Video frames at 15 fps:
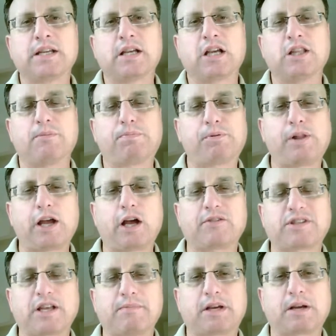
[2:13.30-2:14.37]
In the
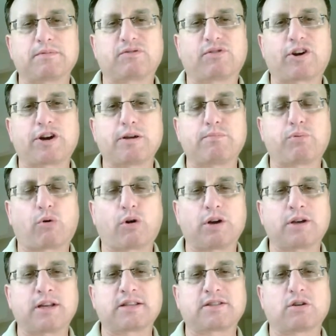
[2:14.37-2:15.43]
playoffs, that becomes very
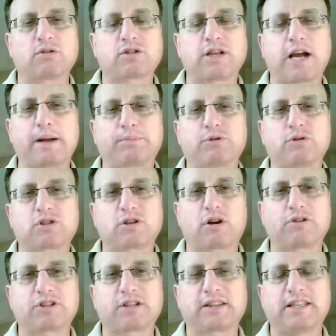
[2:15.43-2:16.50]
important as those top 2
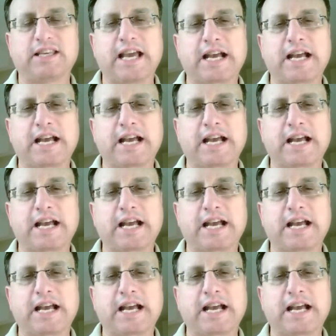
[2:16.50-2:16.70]
starters get the